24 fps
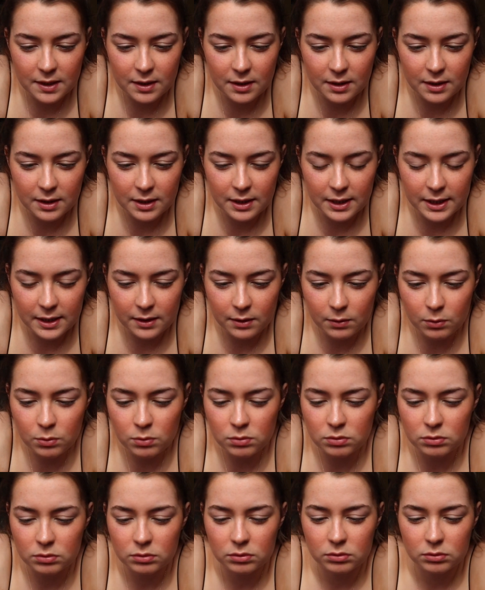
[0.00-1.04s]
I
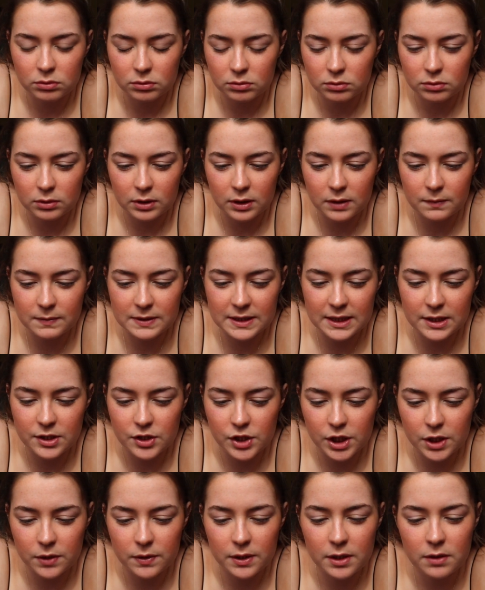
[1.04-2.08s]
almost didn't
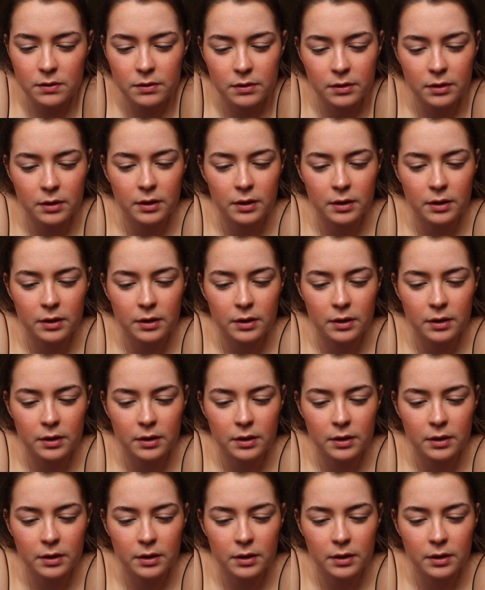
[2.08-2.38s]
show you.